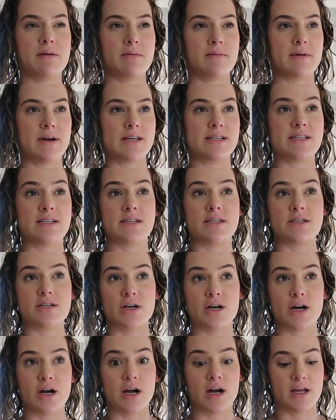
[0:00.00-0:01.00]
to meet my
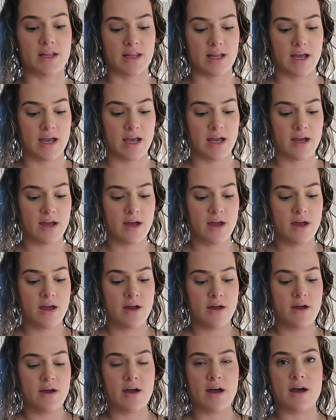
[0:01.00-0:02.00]
sister in like,
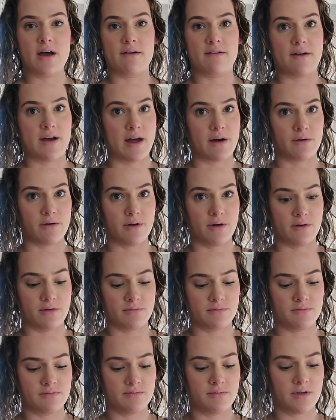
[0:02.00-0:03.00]
I don't
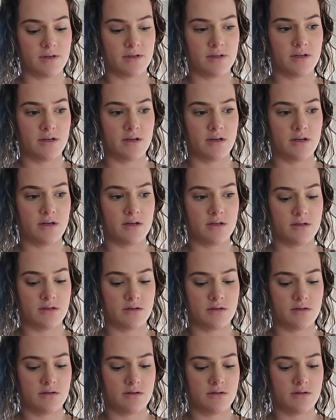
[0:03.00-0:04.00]
know, pretty
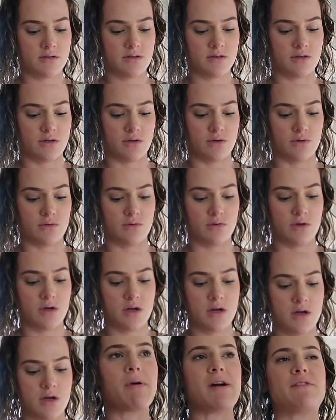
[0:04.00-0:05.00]
soon.
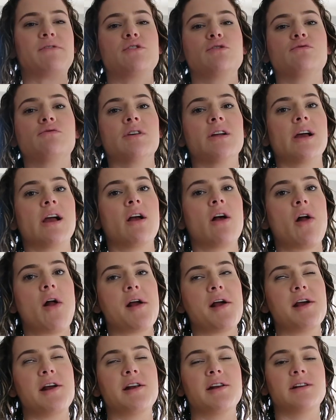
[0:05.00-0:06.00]
But I feel really
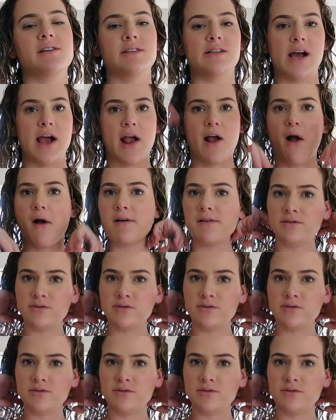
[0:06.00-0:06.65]
clean and like,